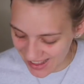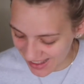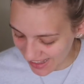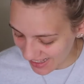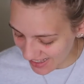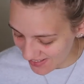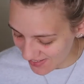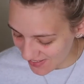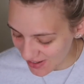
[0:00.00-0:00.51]

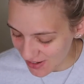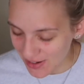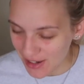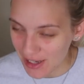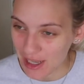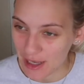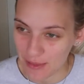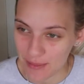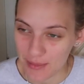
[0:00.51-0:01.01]
thanks for your
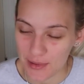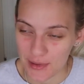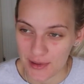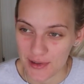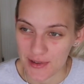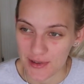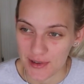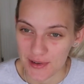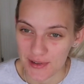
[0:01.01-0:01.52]

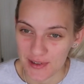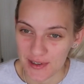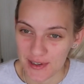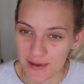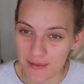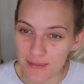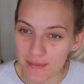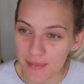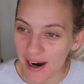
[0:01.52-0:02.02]
input
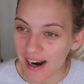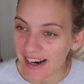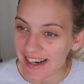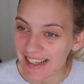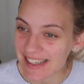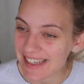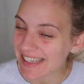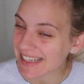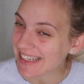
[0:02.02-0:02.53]
Susan,
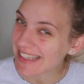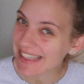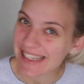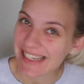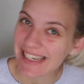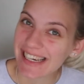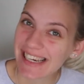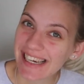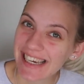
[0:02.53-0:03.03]
but
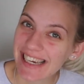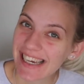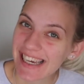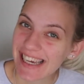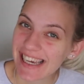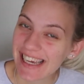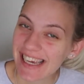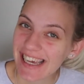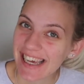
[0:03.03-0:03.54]

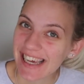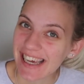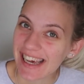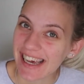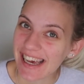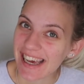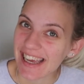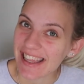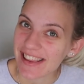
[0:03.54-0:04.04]

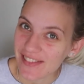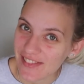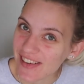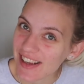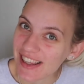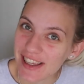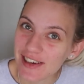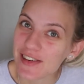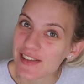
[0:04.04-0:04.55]
it's
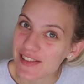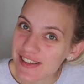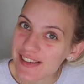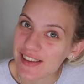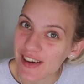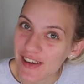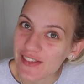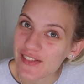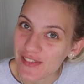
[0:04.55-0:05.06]
really gone
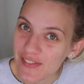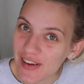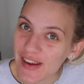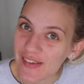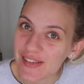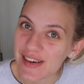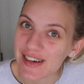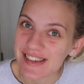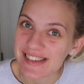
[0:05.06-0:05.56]
slow for
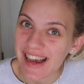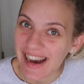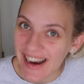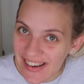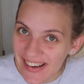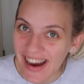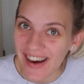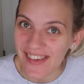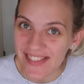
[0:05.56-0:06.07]
me because
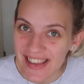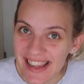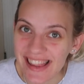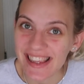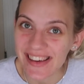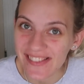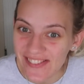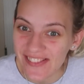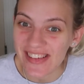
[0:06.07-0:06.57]
I have to
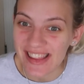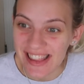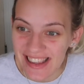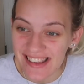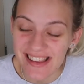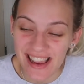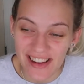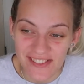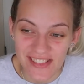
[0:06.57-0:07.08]
live with
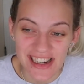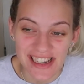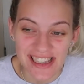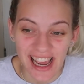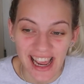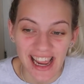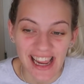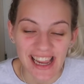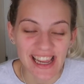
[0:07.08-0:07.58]
this every
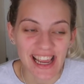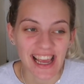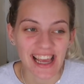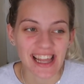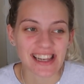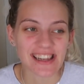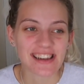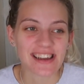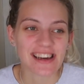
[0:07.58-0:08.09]
day
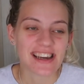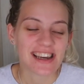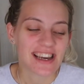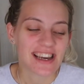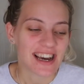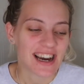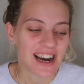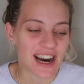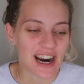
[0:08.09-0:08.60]
and
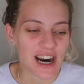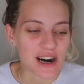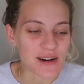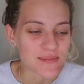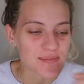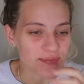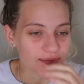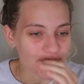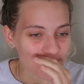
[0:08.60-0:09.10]

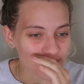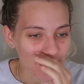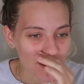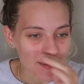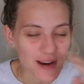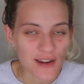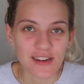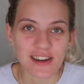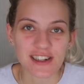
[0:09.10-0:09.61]
um, me
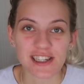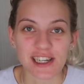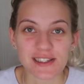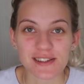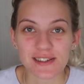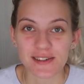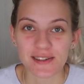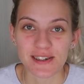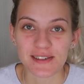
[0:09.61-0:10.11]
and my friend
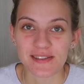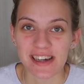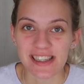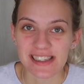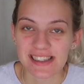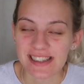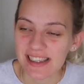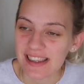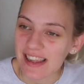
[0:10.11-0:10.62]
Jess are talking about
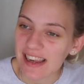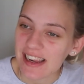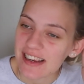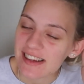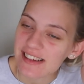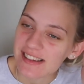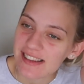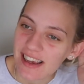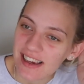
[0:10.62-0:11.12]
this the other day.
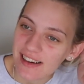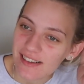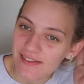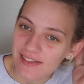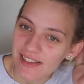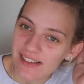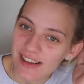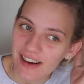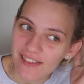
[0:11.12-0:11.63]
She's like,
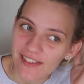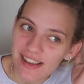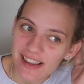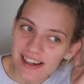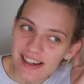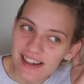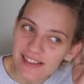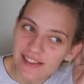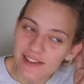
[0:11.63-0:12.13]
well, I feel
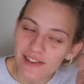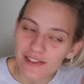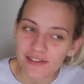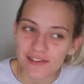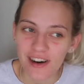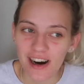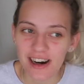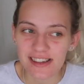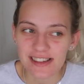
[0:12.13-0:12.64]
like it's gone
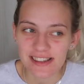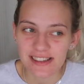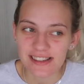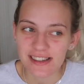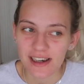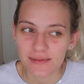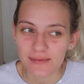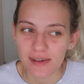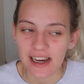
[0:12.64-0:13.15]
fast in
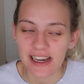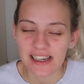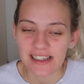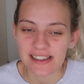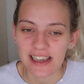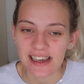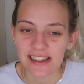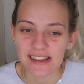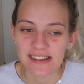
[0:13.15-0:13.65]
some
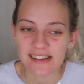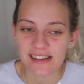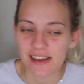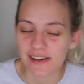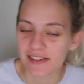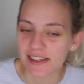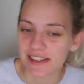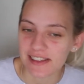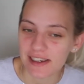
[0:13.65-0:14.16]
ways and
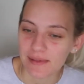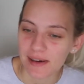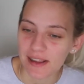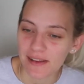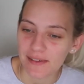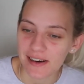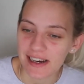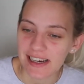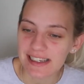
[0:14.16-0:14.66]
slow in some
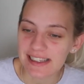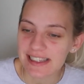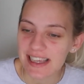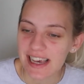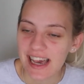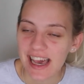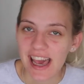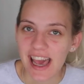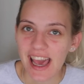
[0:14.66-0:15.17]
other ways.
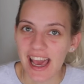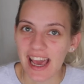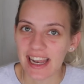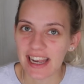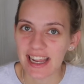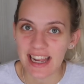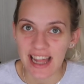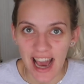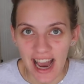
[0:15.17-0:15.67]

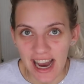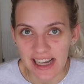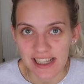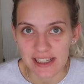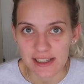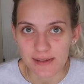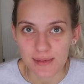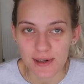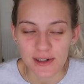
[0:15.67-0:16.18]
And it
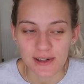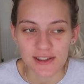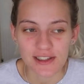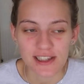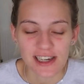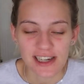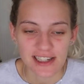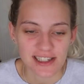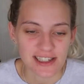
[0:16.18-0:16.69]
has because
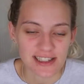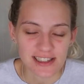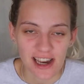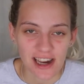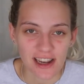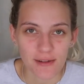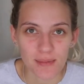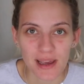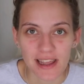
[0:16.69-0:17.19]
she's
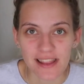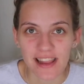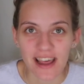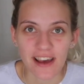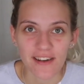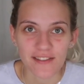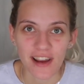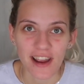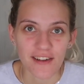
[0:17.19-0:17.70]
kind of been
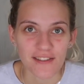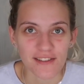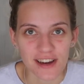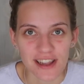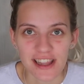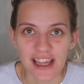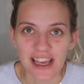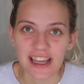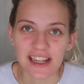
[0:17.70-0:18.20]
there for
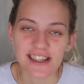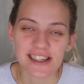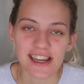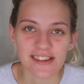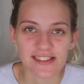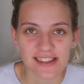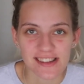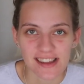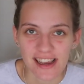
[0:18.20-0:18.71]
everything and she
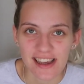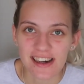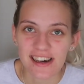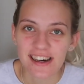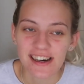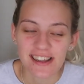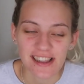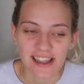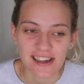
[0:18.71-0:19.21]
has to like,
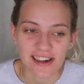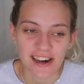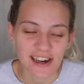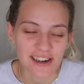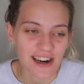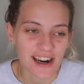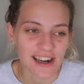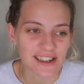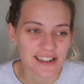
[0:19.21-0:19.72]
like I
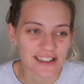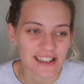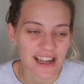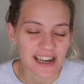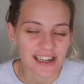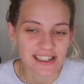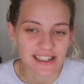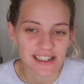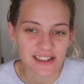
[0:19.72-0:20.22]
kind of
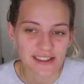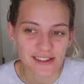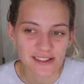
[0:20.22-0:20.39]
like